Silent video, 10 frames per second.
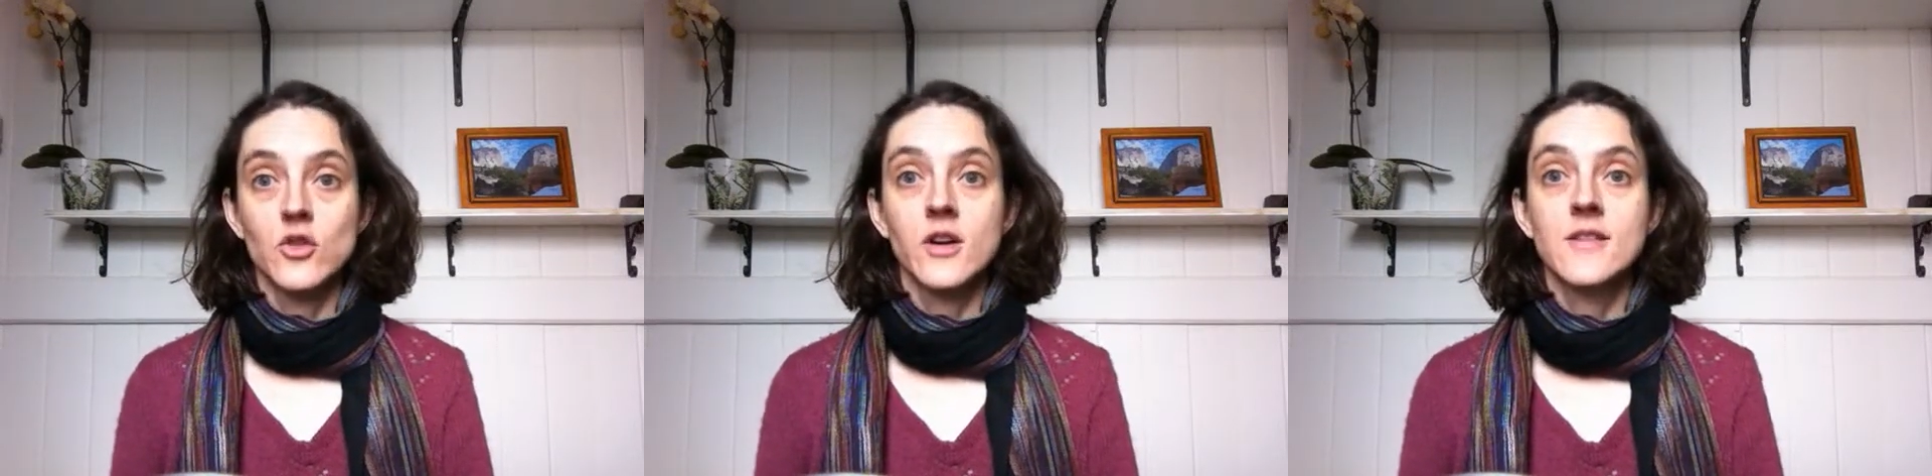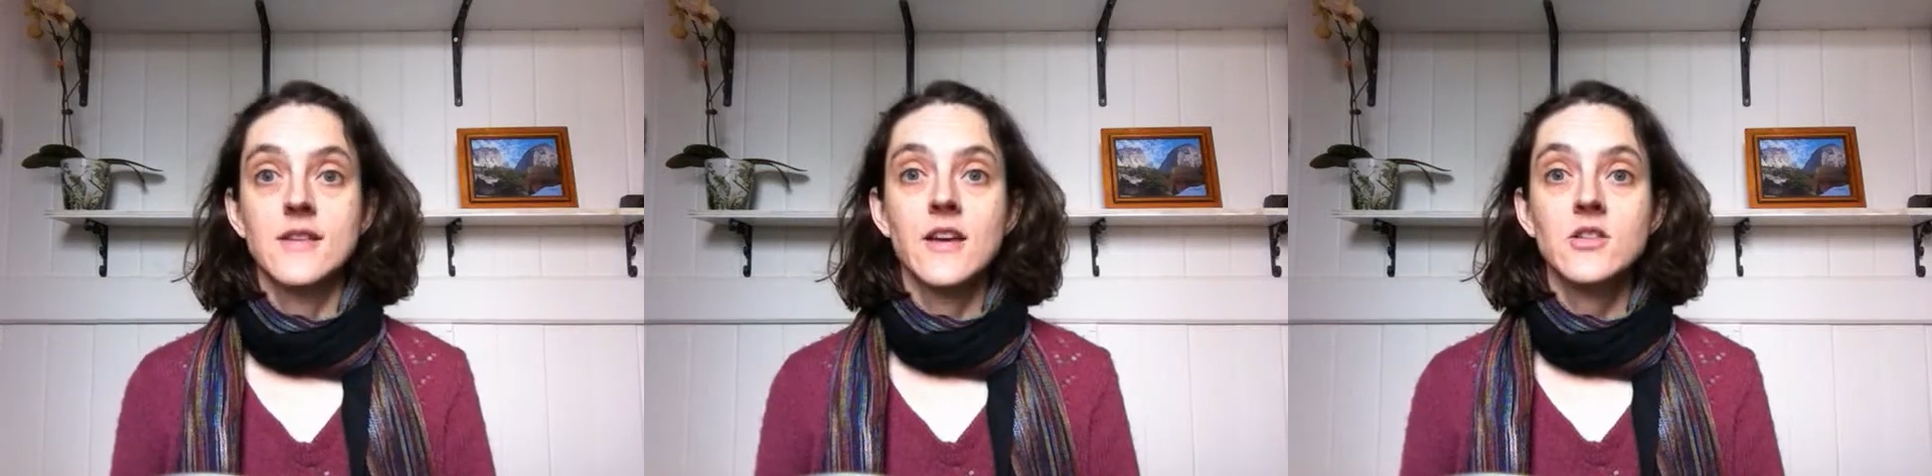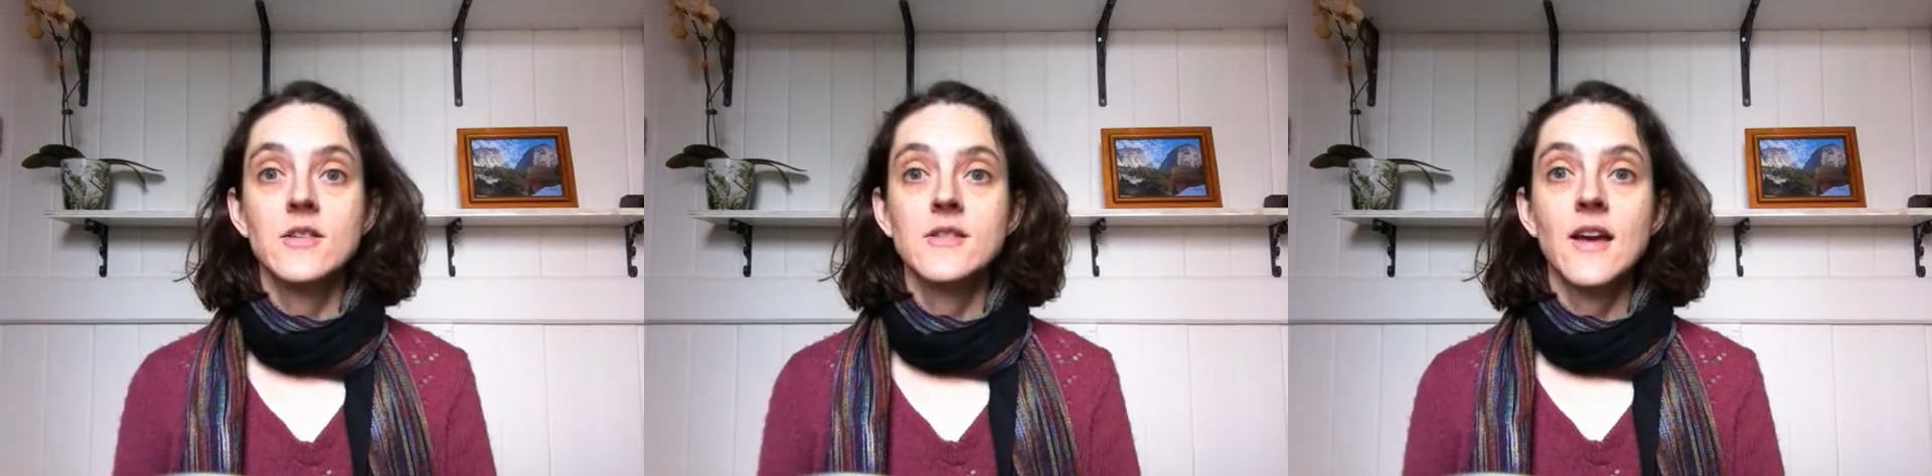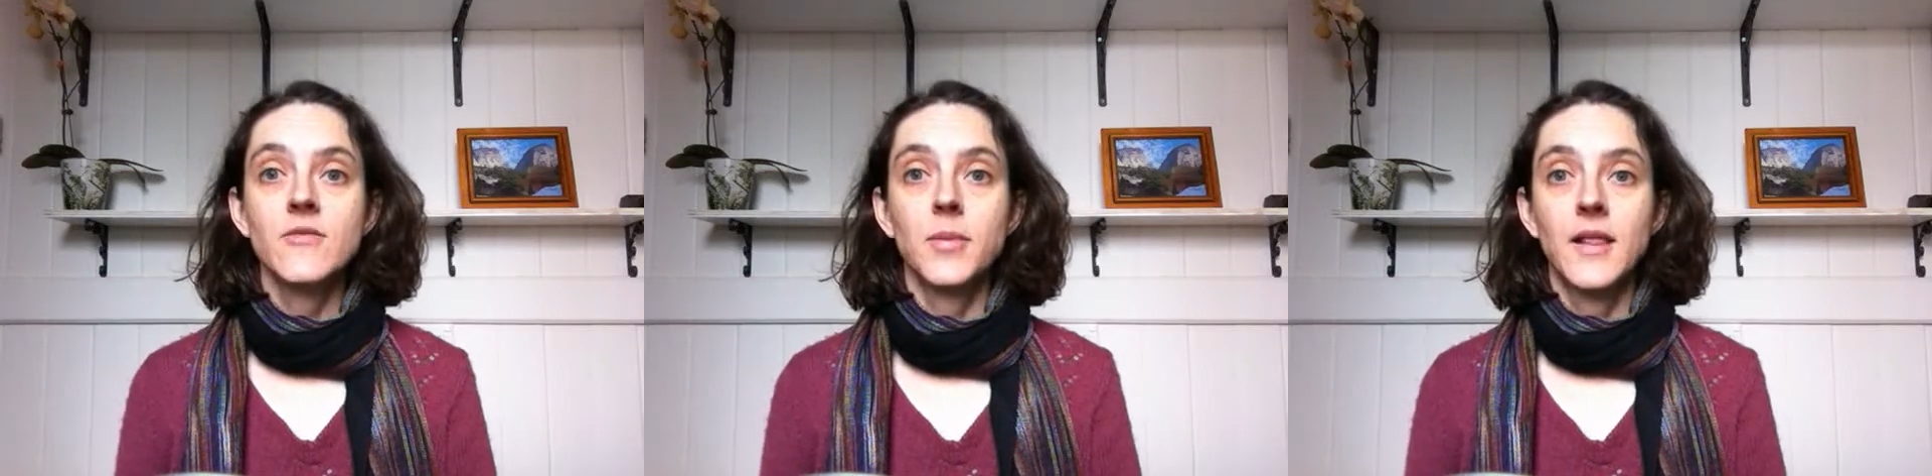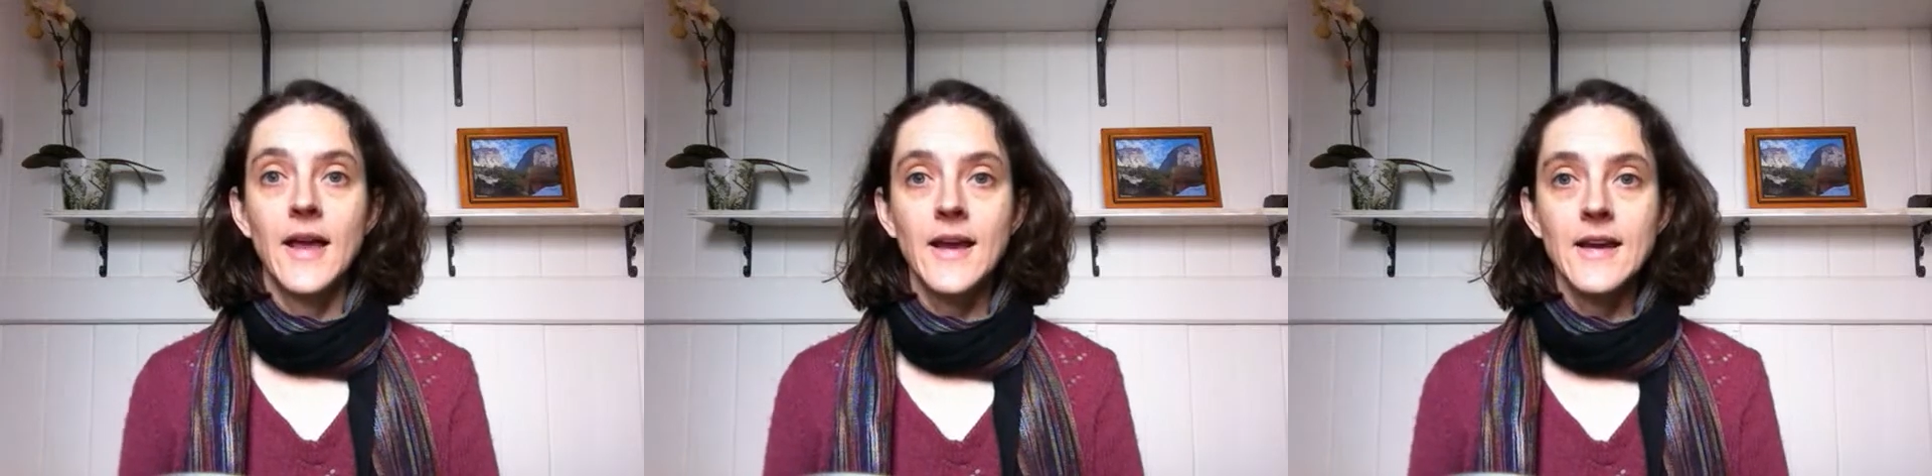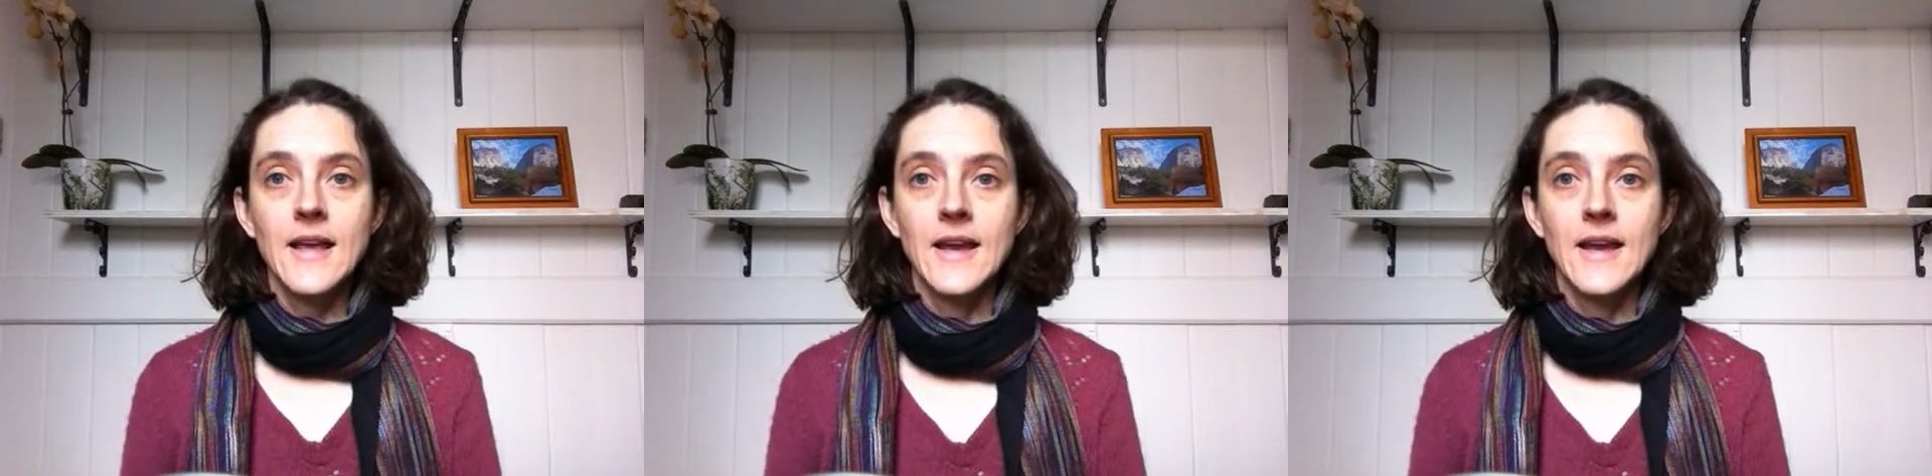organisations have played,